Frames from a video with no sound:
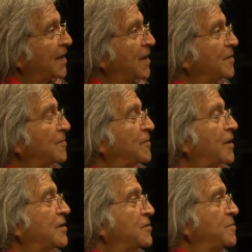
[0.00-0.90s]
Now, if you
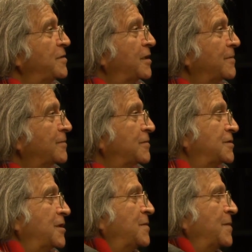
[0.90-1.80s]
are a Humean, of course,
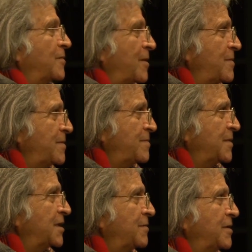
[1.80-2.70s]
there will be a problem,
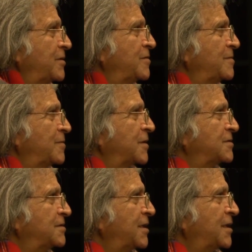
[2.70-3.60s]
but even Hume
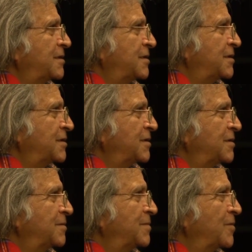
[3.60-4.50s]
wasn't that
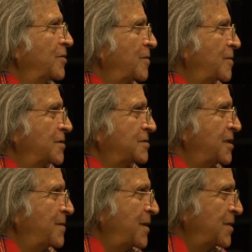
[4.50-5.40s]

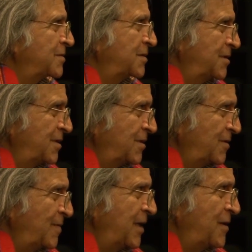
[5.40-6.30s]
monocausal about
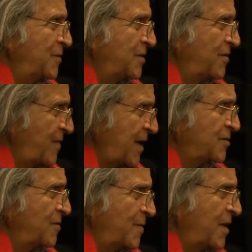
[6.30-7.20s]
values and
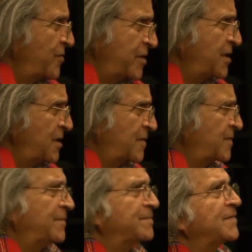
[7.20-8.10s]
facts on one reading of
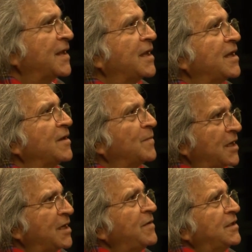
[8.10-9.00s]
him.
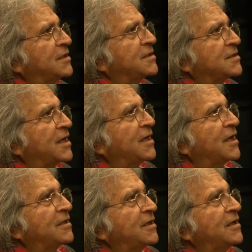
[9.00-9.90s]
But leaving that aside,
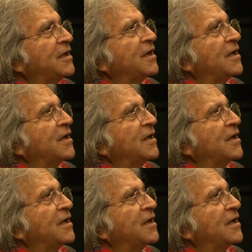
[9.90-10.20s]
I think